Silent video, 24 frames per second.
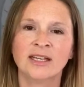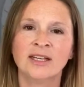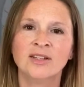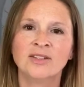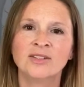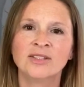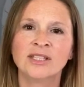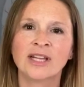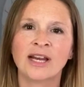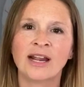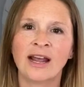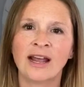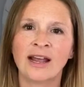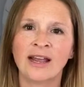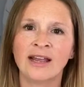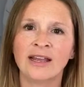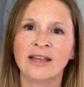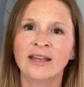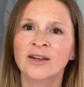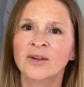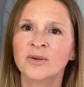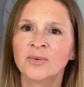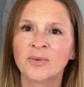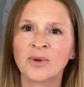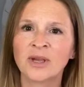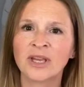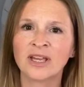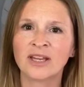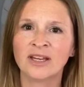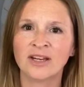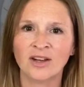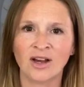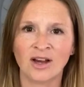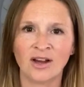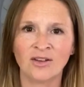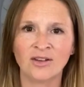Today, we
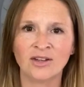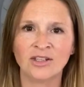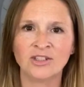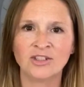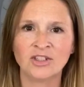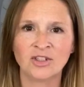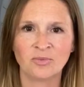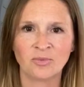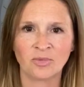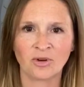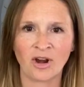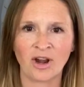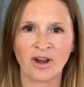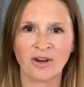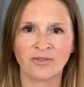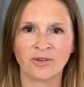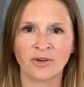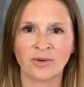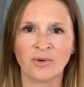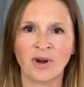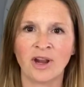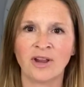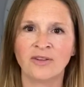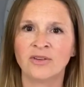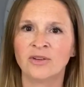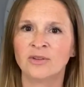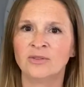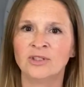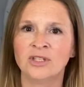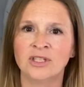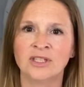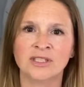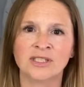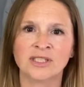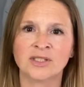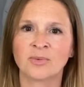acknowledge and pray for
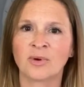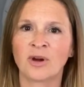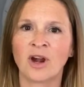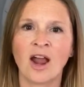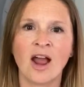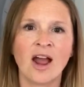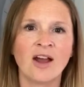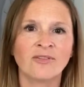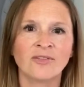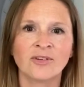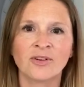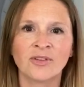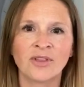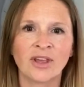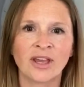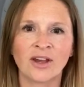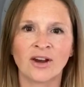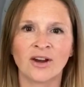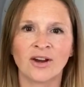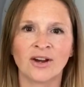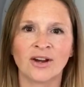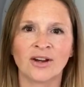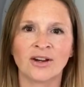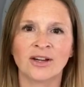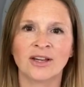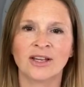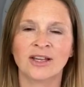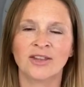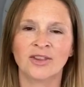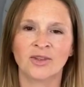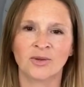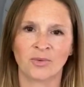refugees wherever they are in the